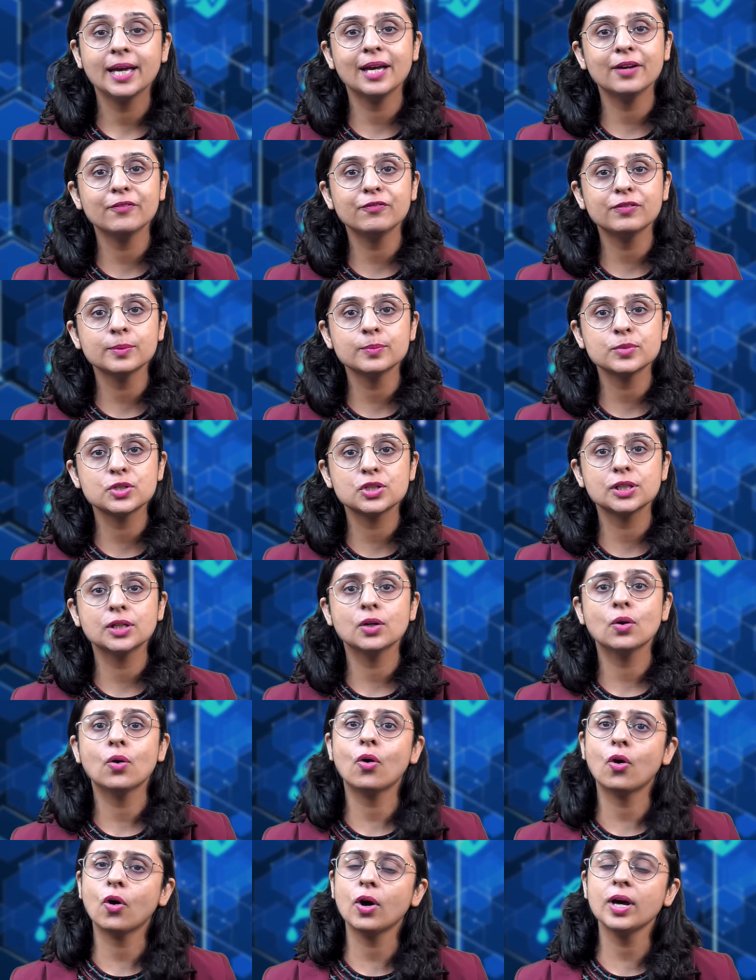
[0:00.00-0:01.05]
FMG
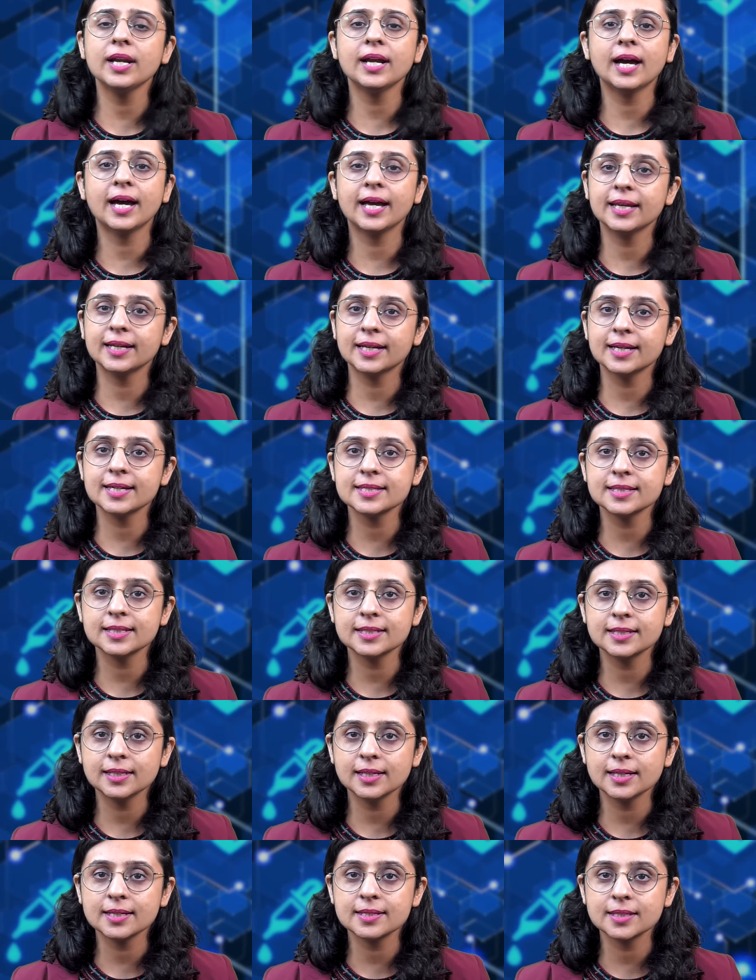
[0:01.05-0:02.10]
or
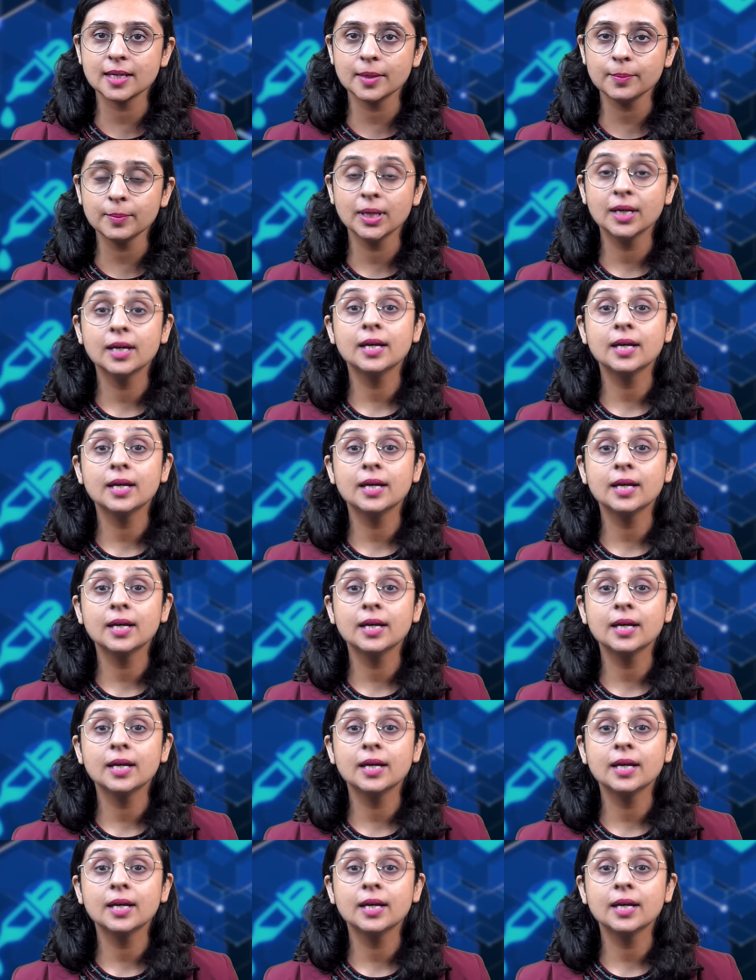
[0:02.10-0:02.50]
INICT exam?